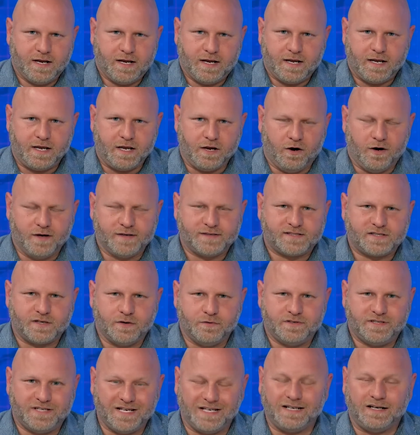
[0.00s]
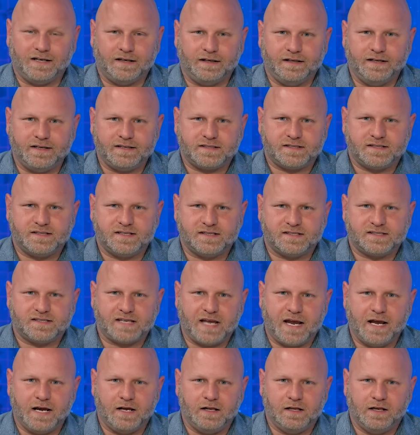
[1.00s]
He also didn't list the
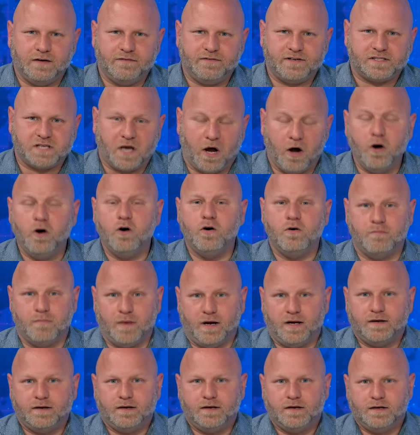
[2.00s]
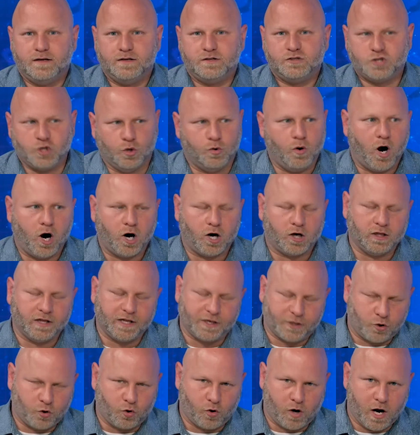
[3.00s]
sale of his home to
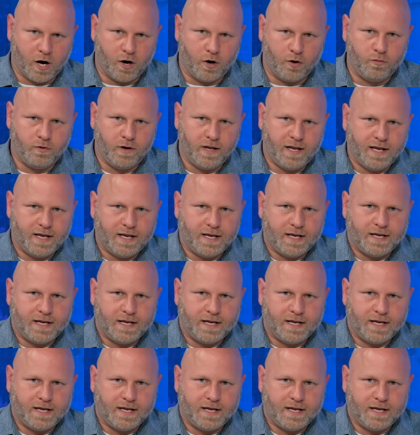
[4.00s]
Harlan Crow,